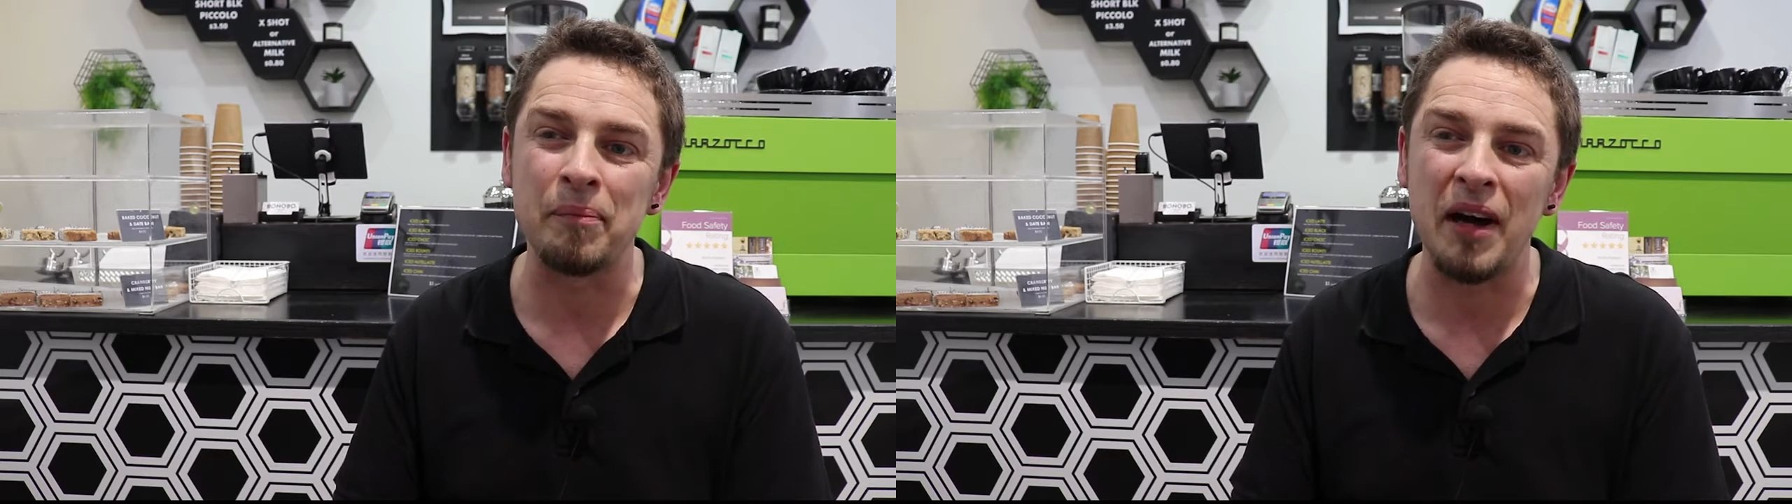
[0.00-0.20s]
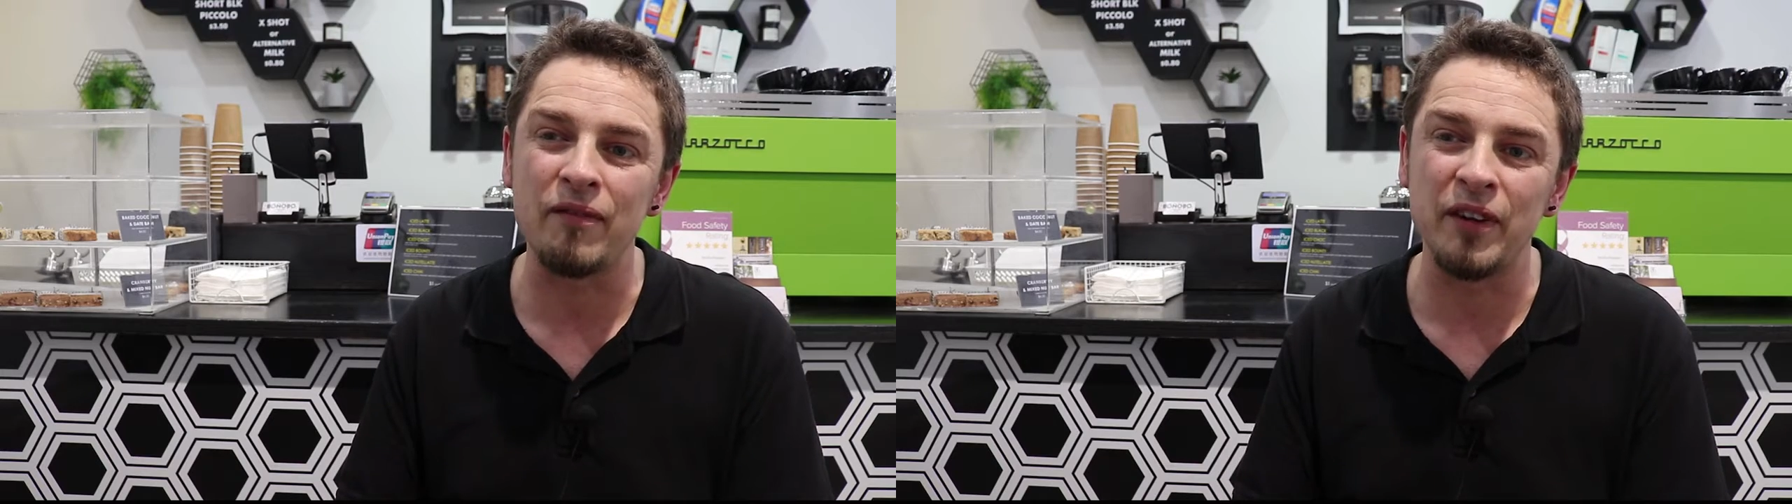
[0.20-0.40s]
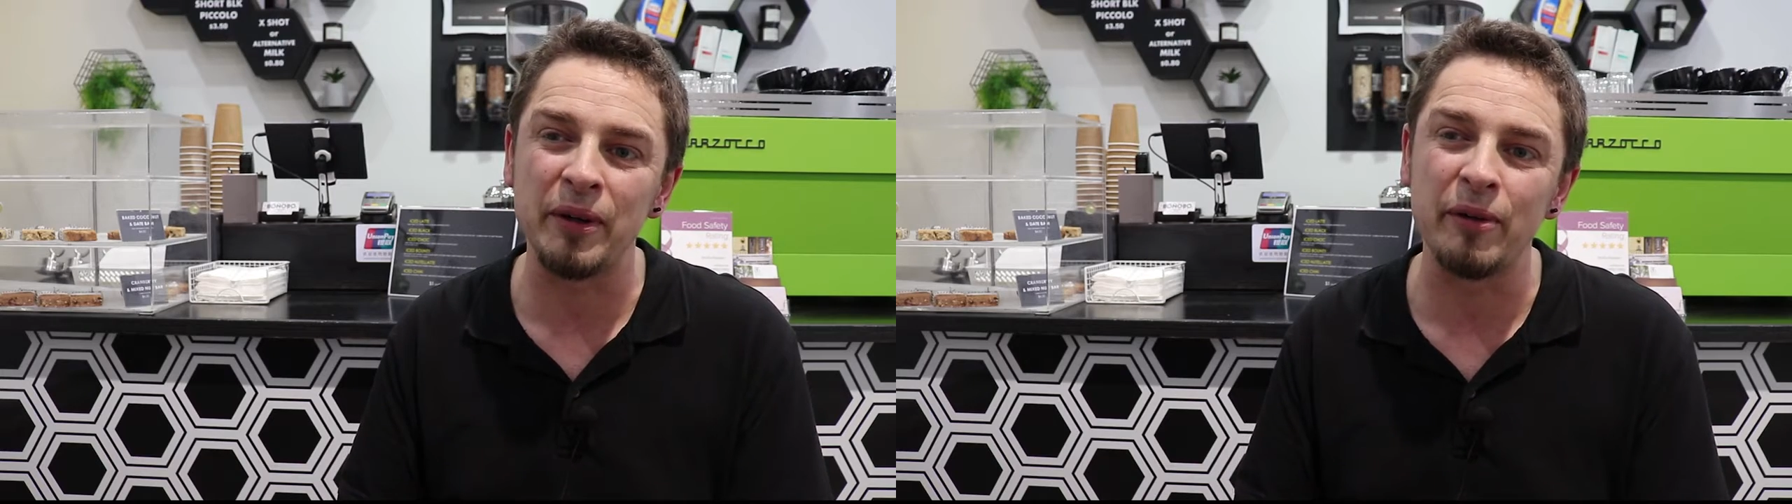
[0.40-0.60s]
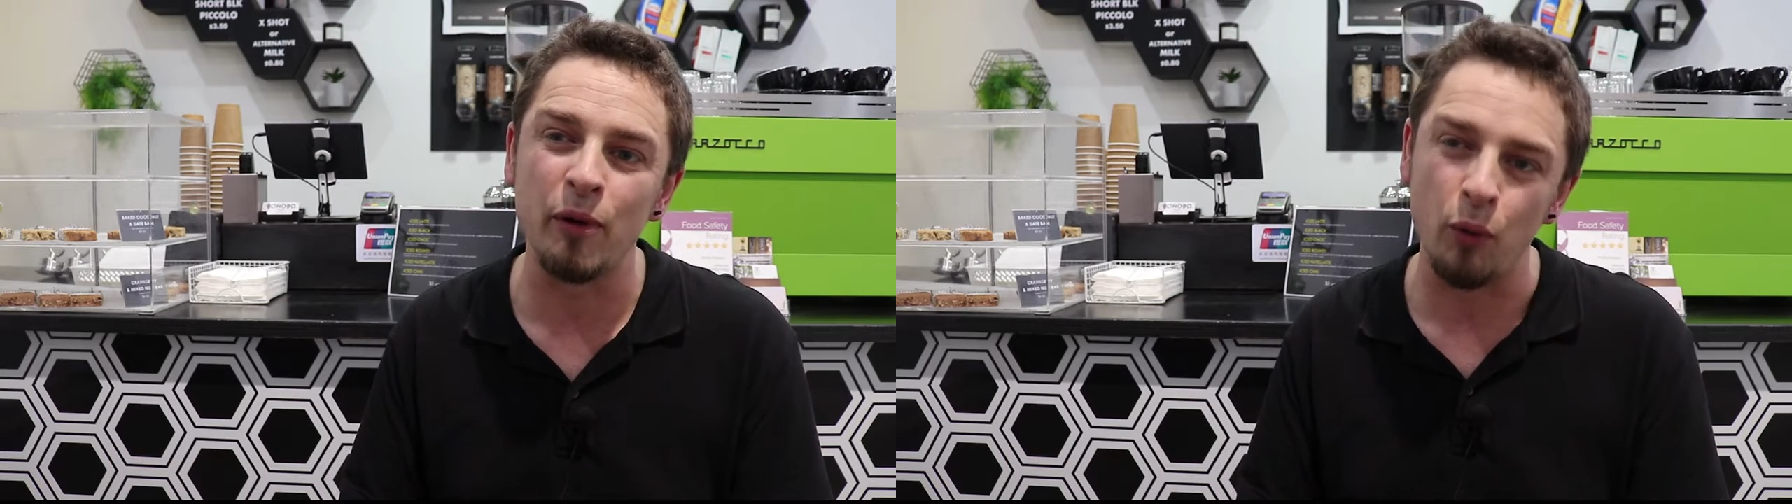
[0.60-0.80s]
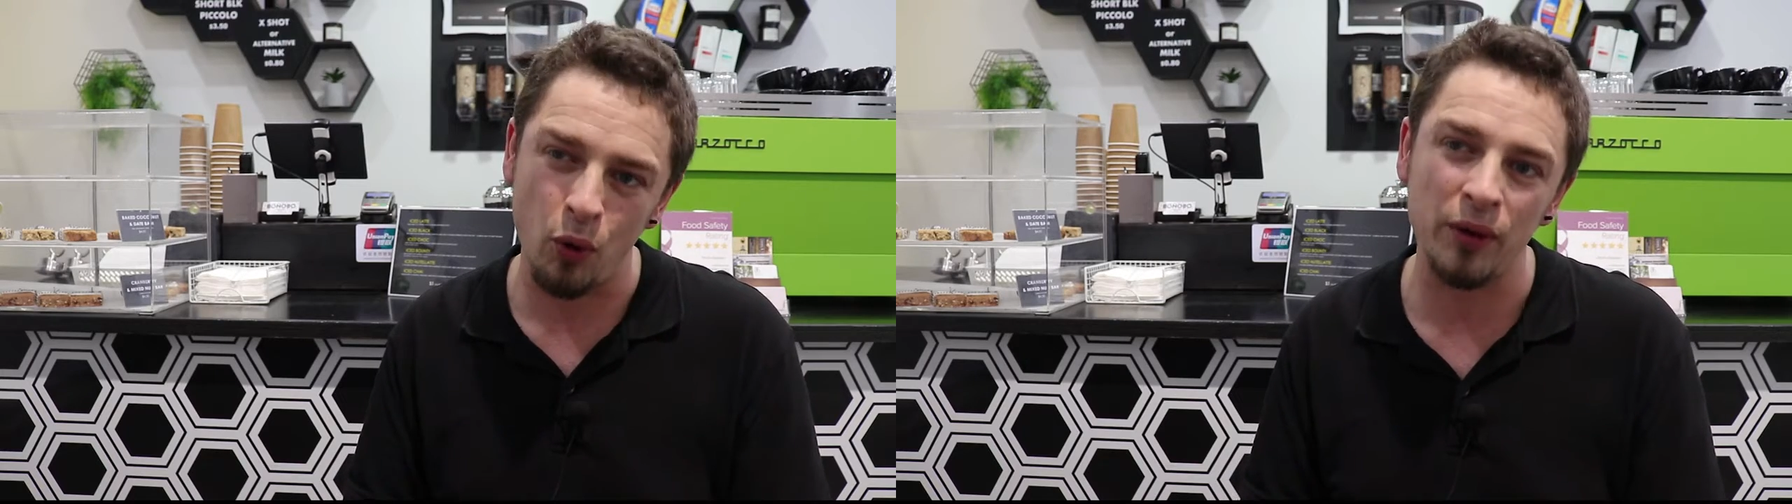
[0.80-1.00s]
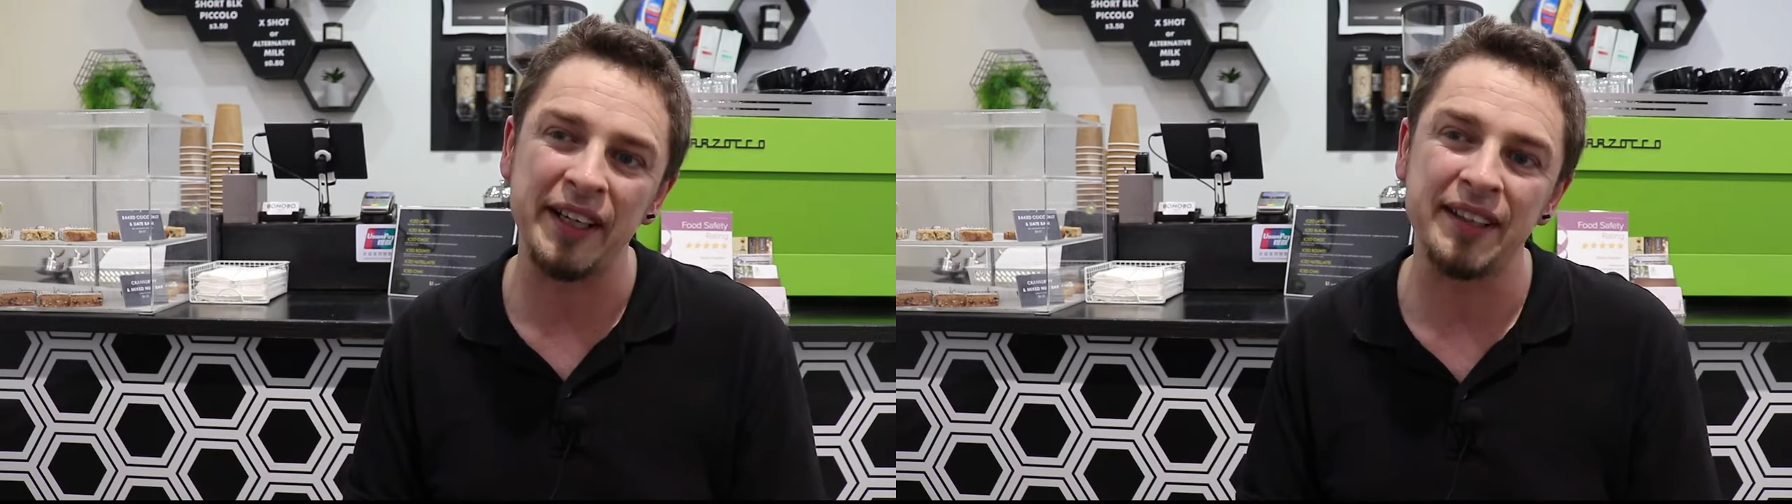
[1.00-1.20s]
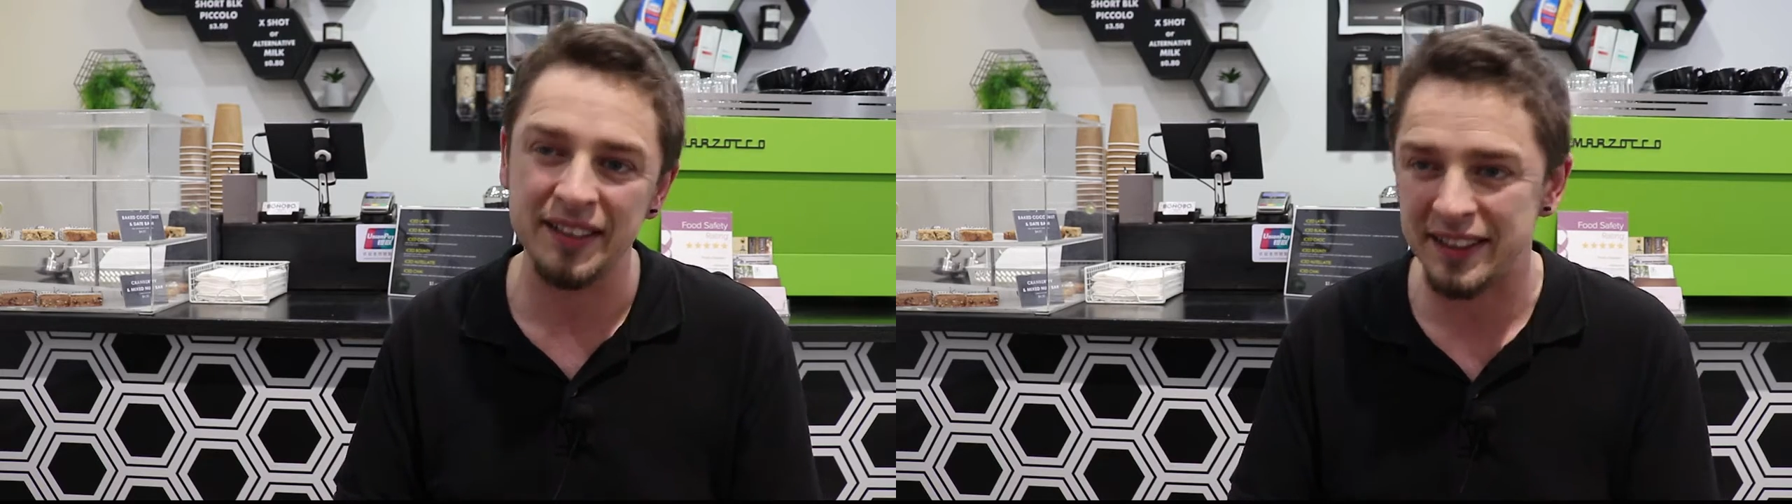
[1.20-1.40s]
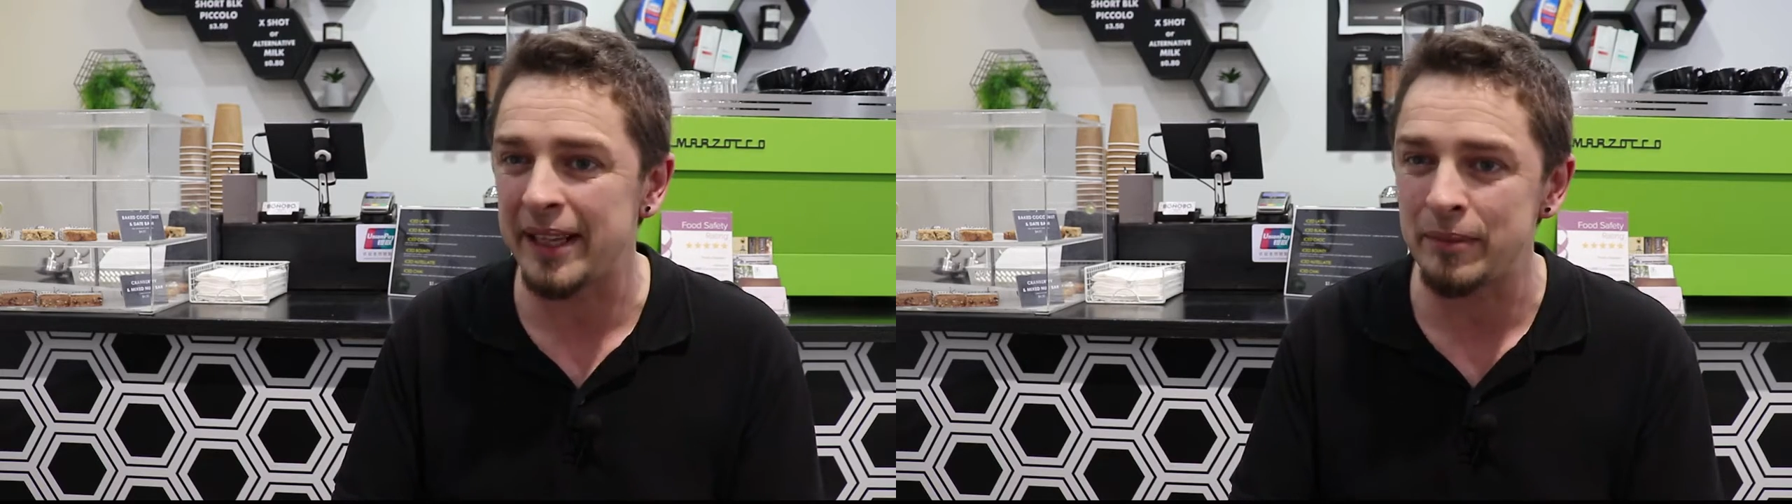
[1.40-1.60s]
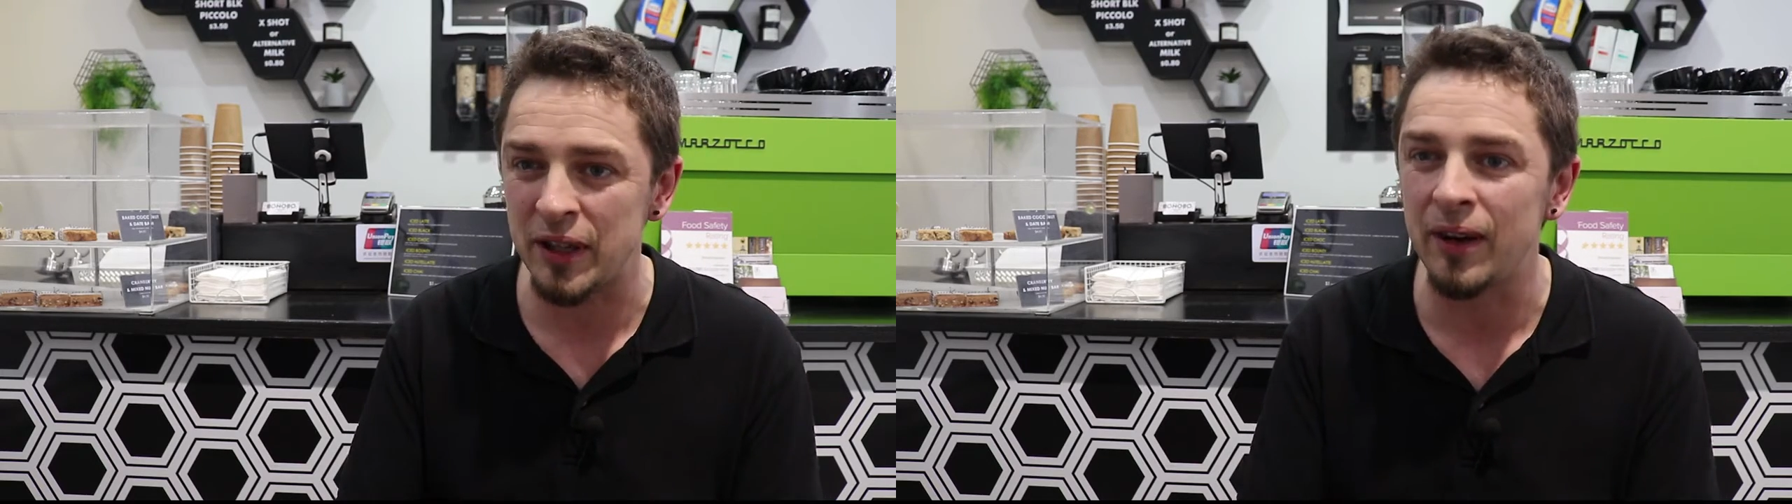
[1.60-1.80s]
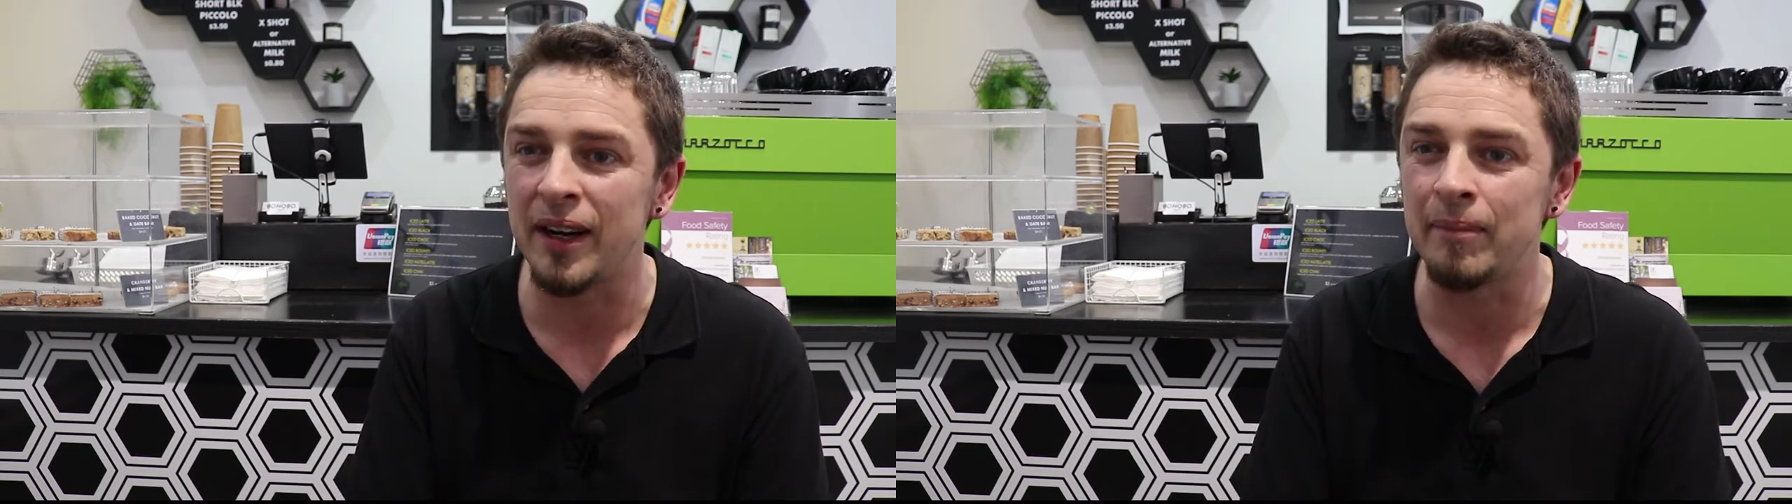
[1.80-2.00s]
but very rewarding at the same
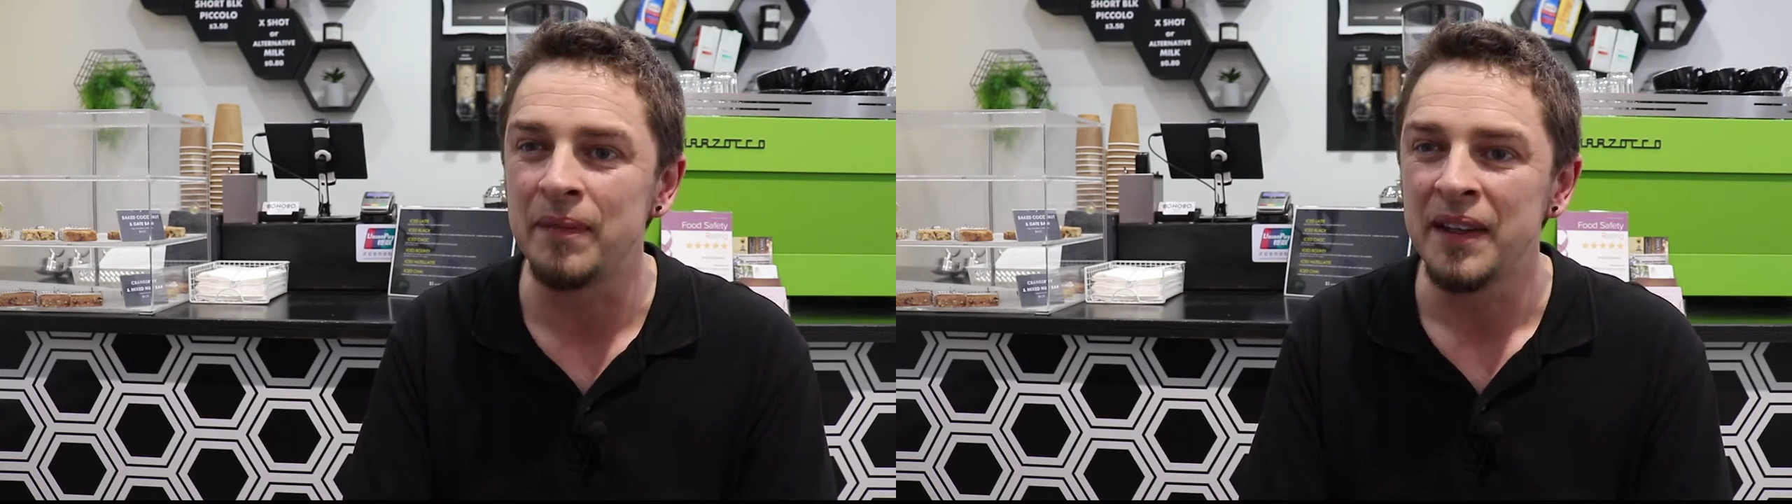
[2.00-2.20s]
time.